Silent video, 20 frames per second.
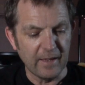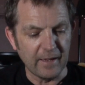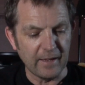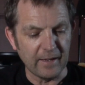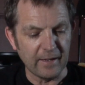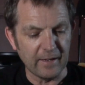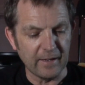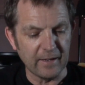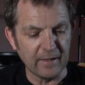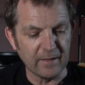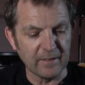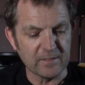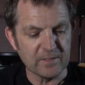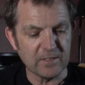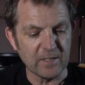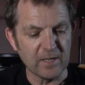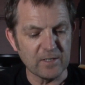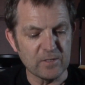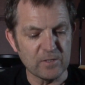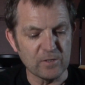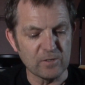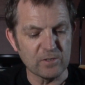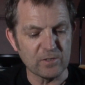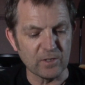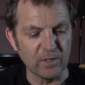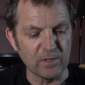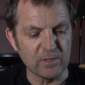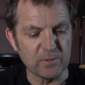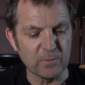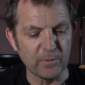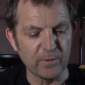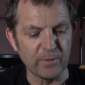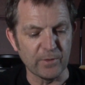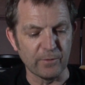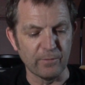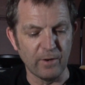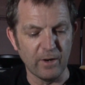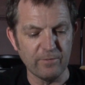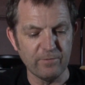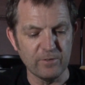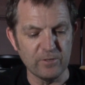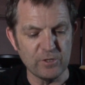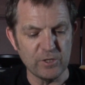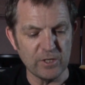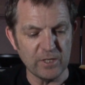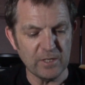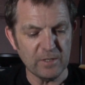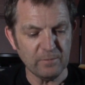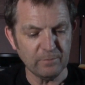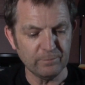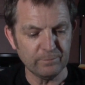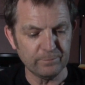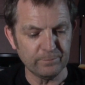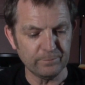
Uh, side two starts with the refugee,